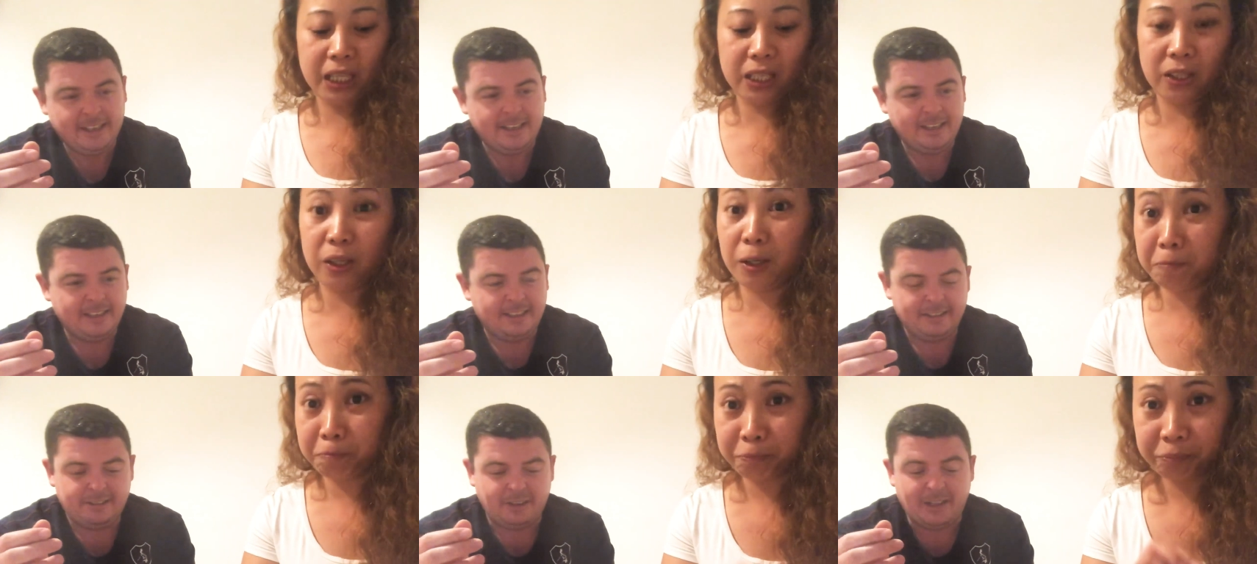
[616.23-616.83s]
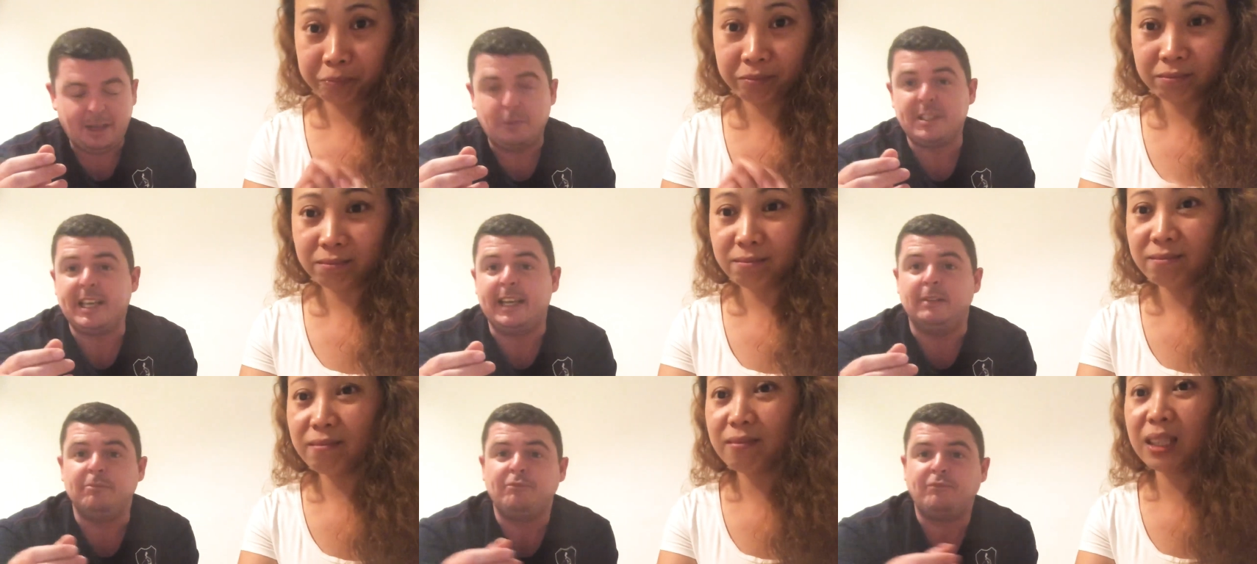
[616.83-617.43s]
Speaker 1: I don't know. Well, that was
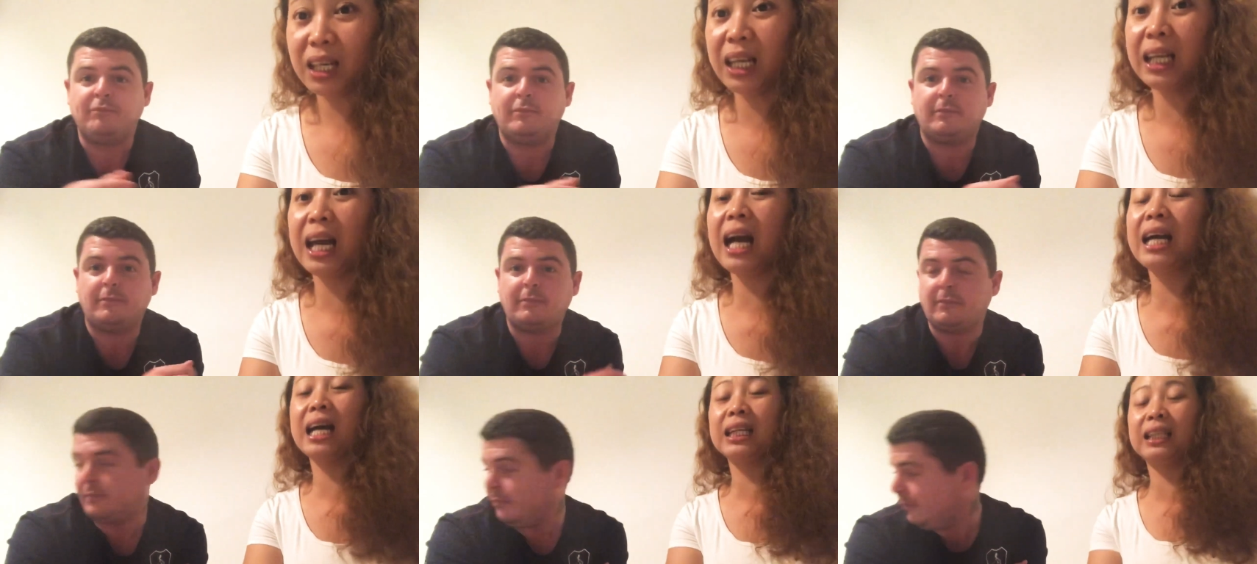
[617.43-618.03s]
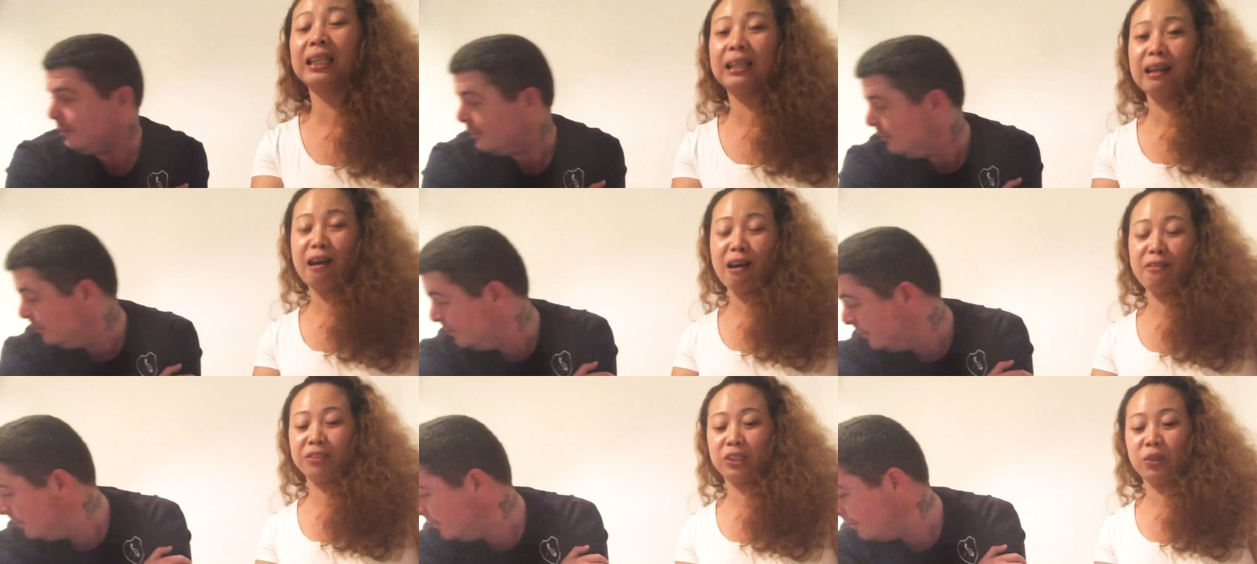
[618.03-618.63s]
it. I, I had a
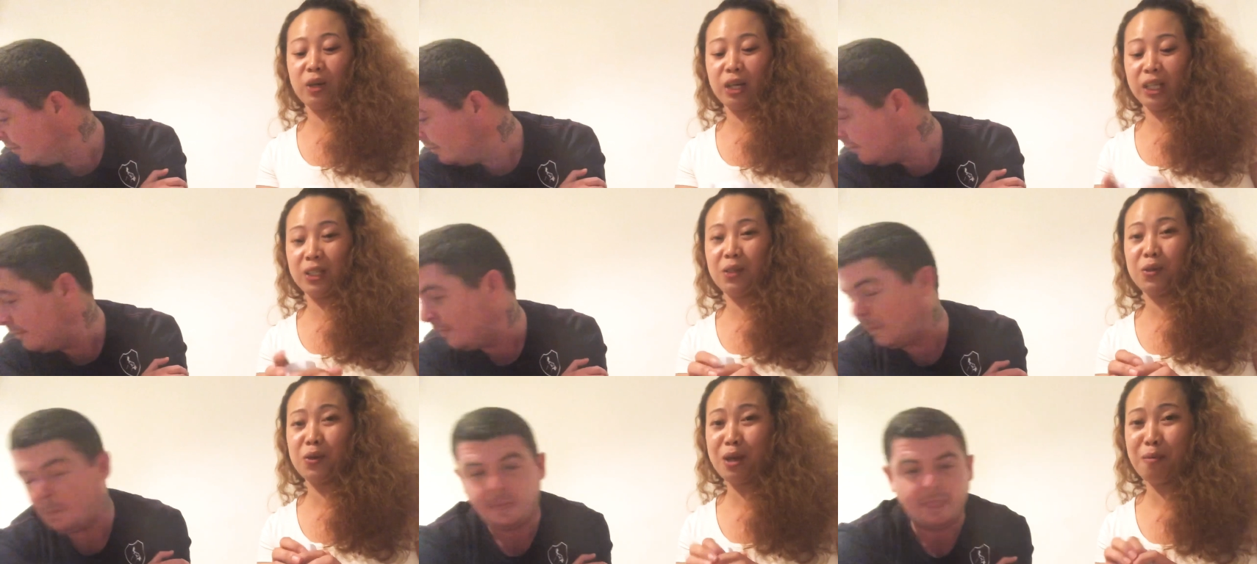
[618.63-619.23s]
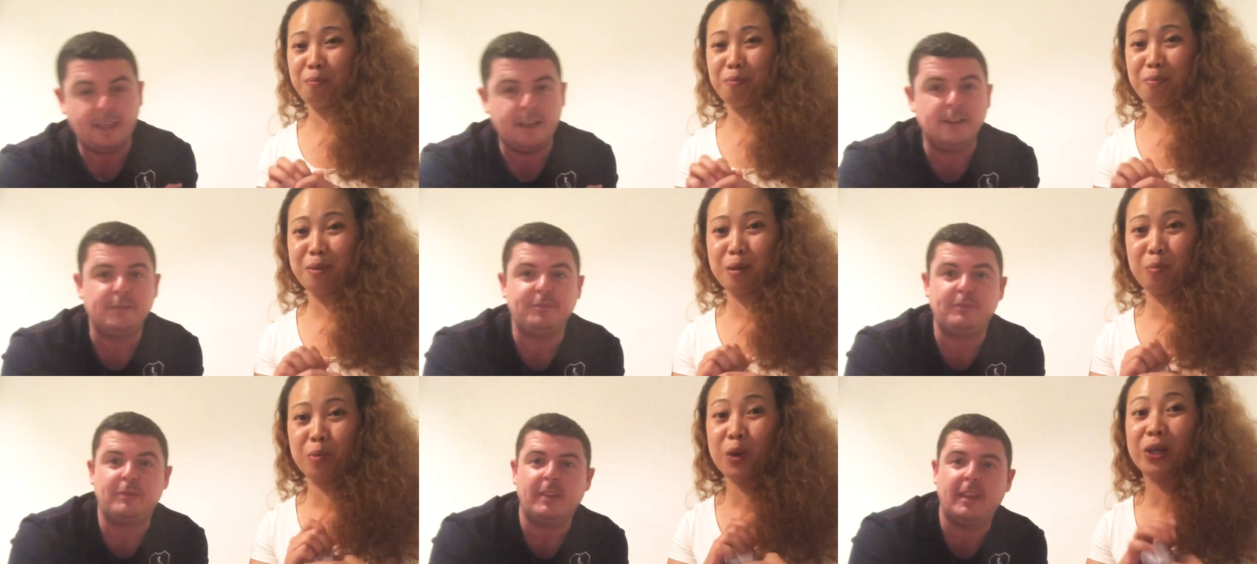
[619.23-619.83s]
laugh, so I don't know if,
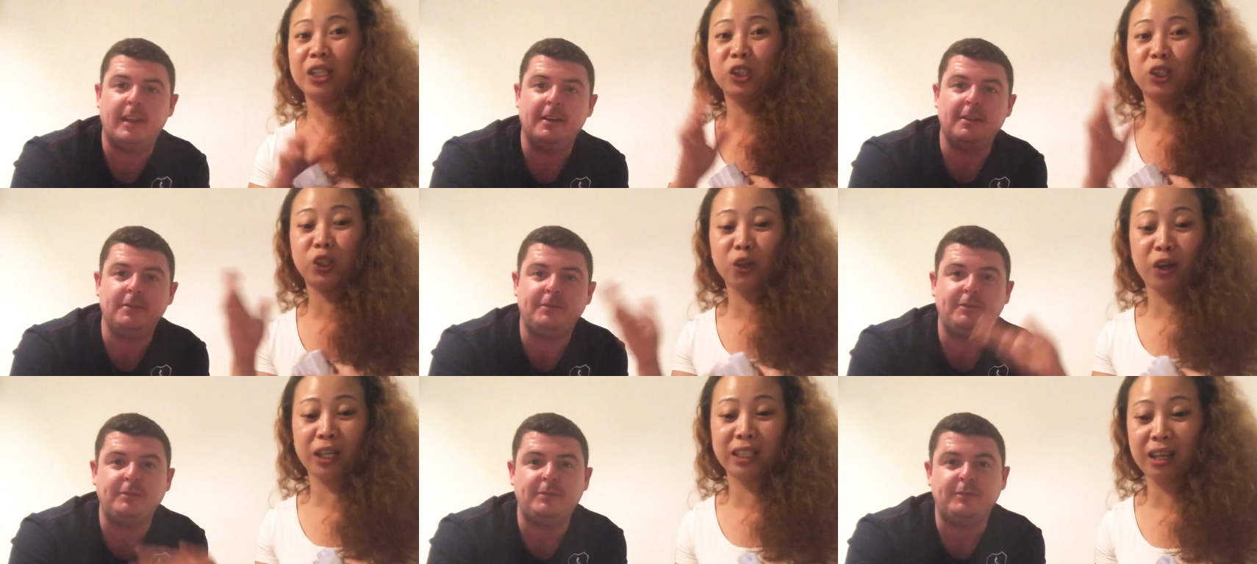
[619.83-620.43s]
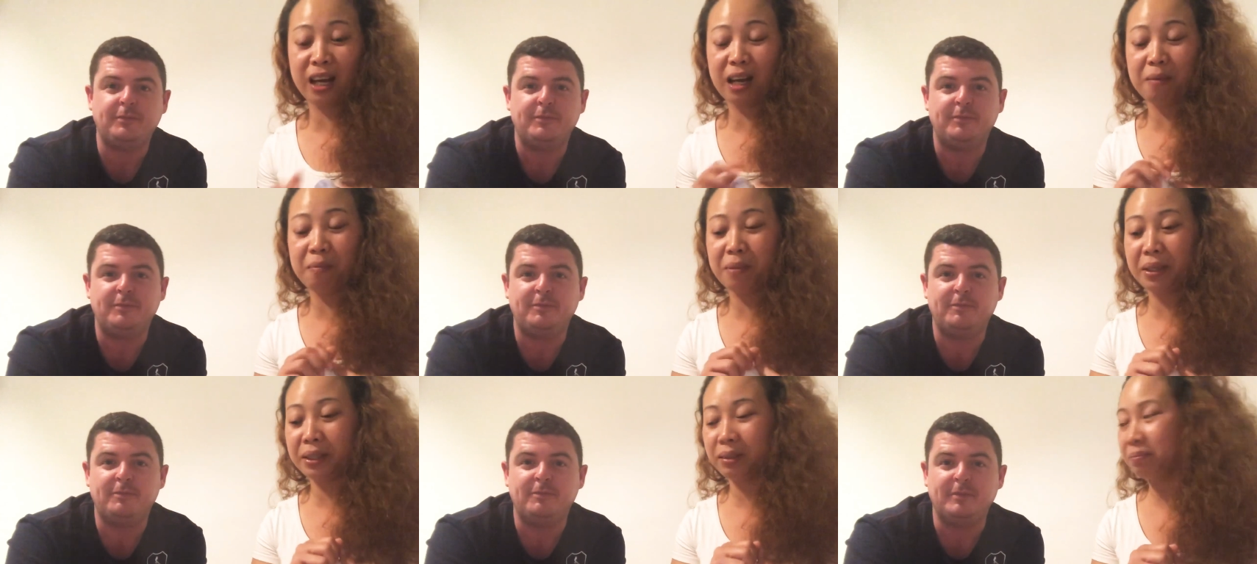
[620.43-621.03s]
if you enjoyed that,
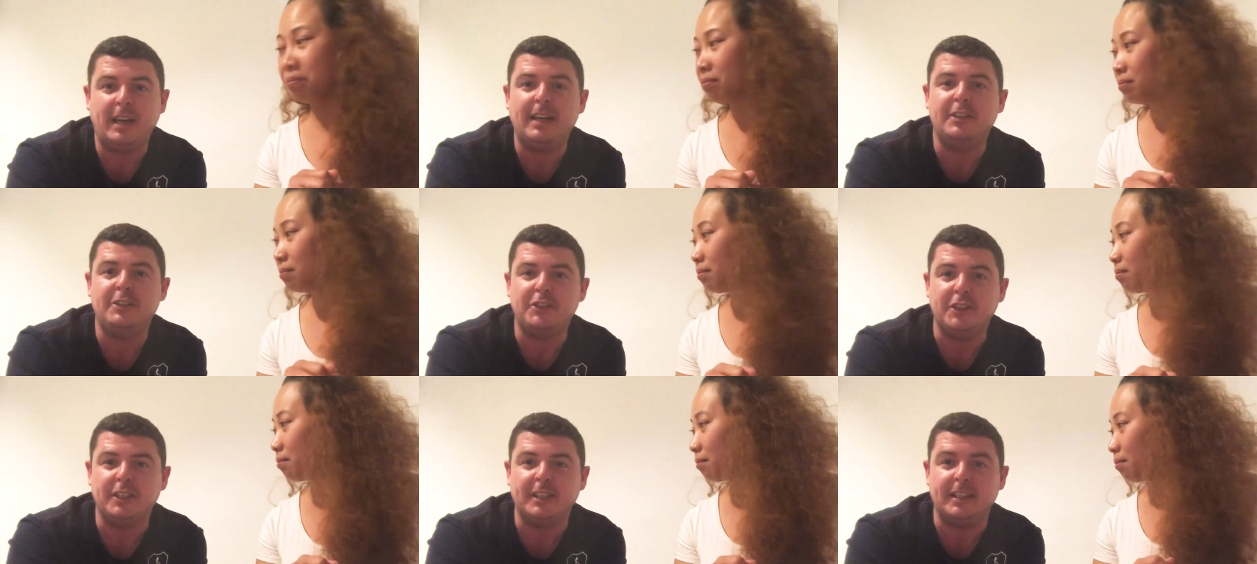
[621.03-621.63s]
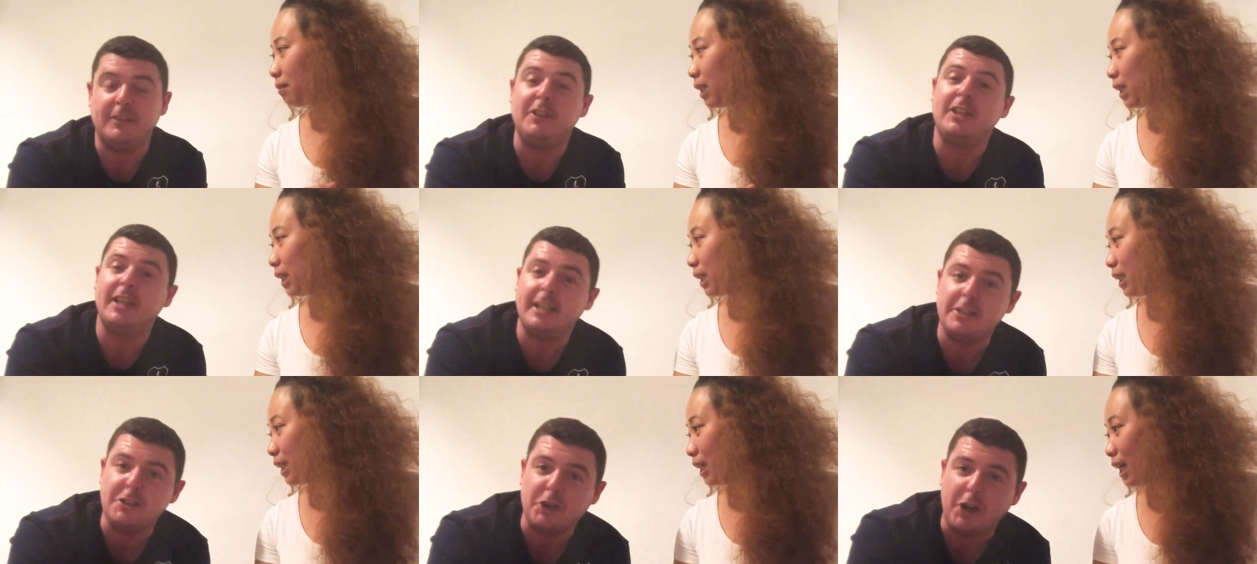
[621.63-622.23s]
but... I enjoyed it. If
Speaker 2: you
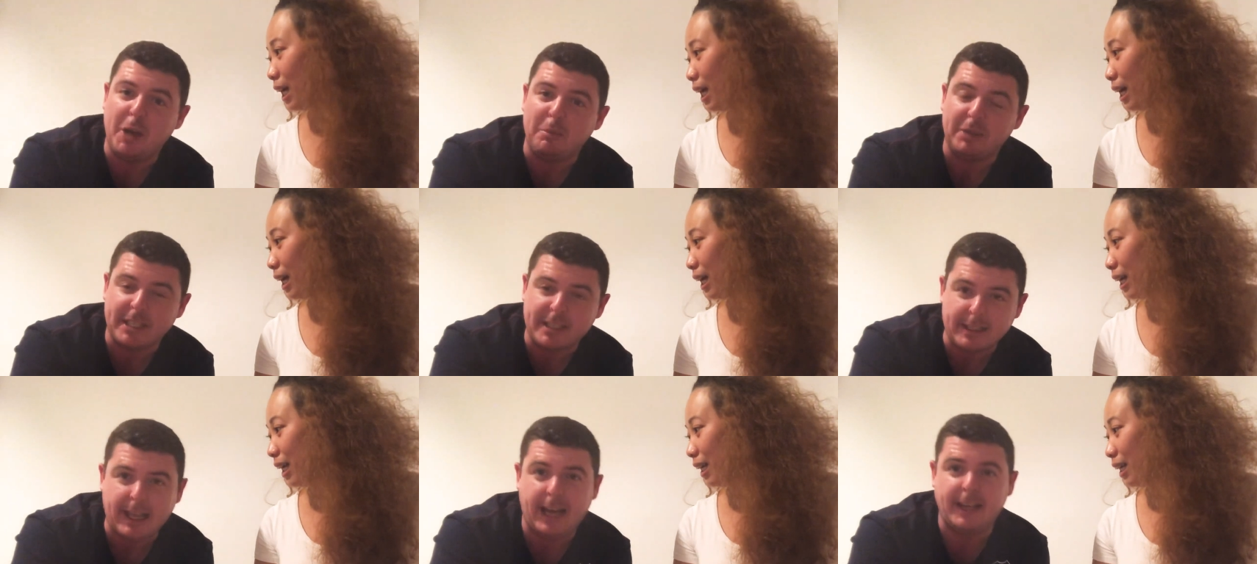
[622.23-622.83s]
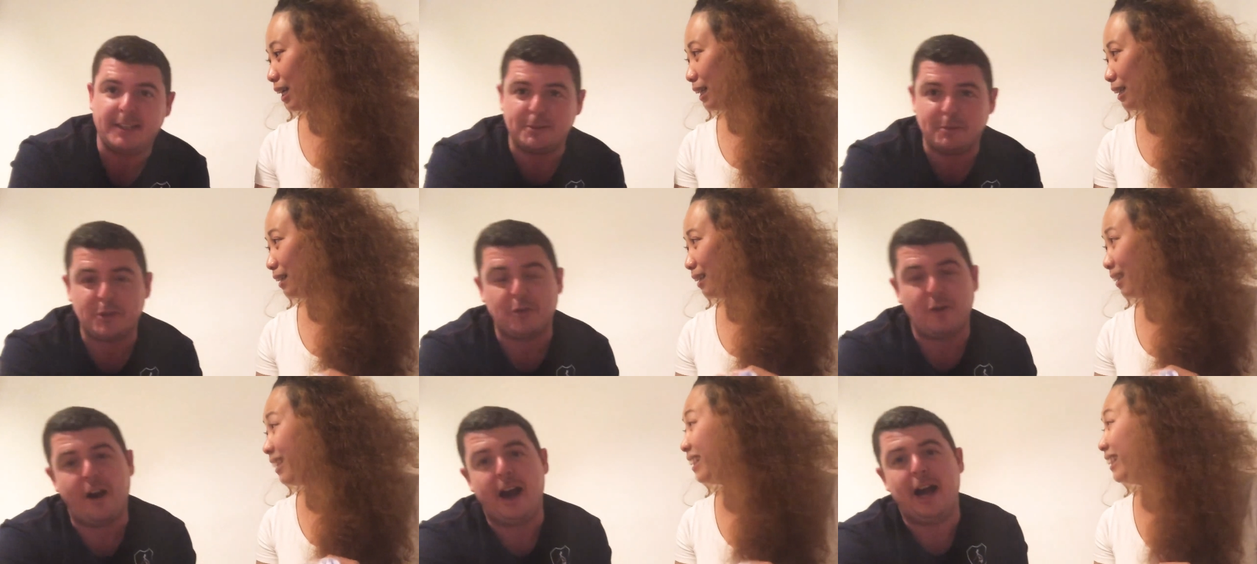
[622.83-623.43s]
did enjoy yeah. it, please like,
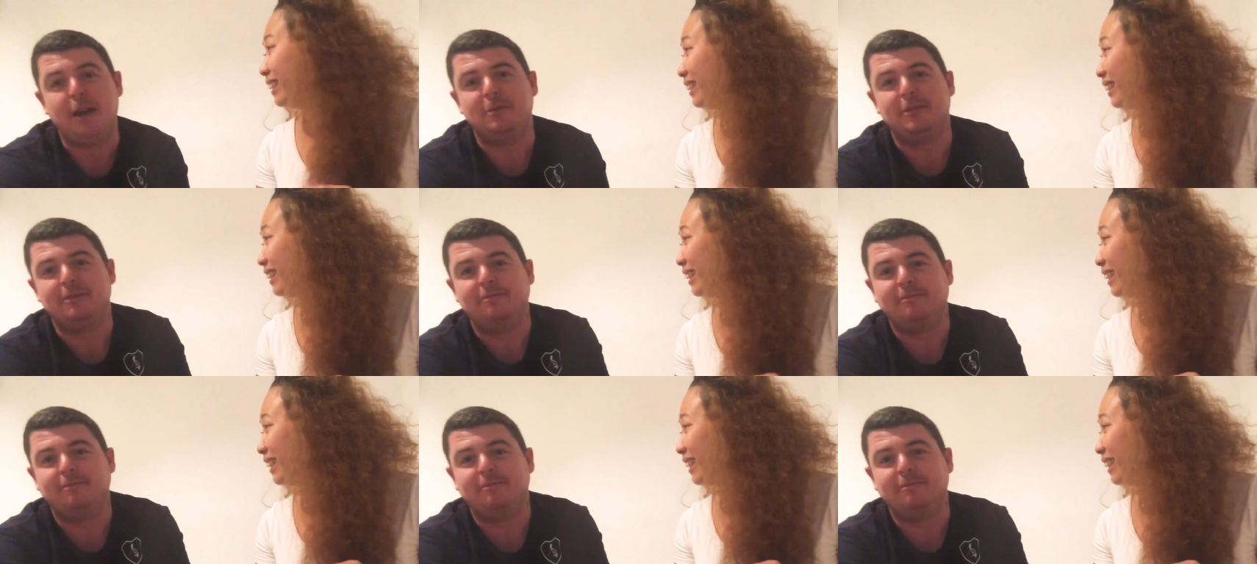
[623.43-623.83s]
subscribe,